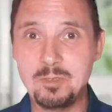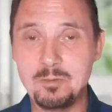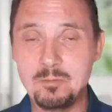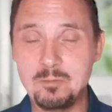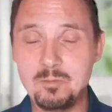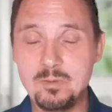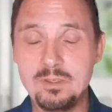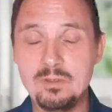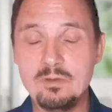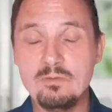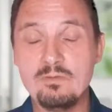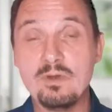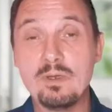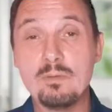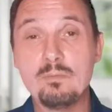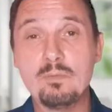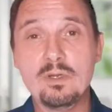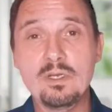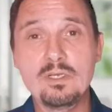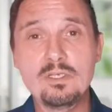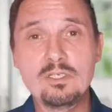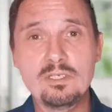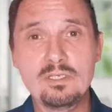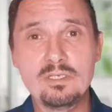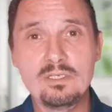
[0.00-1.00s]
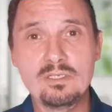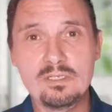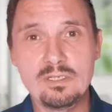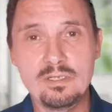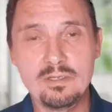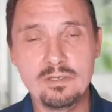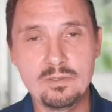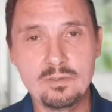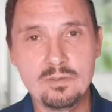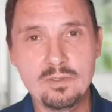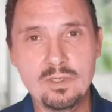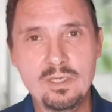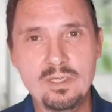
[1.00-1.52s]
When your vibration is
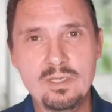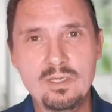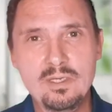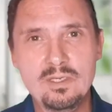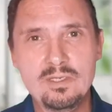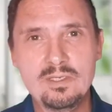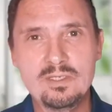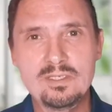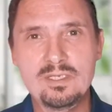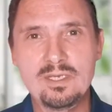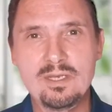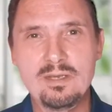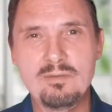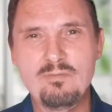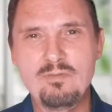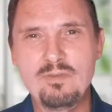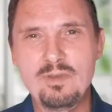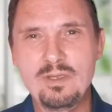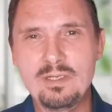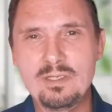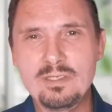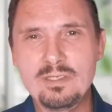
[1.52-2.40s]
low, you say, I'm feeling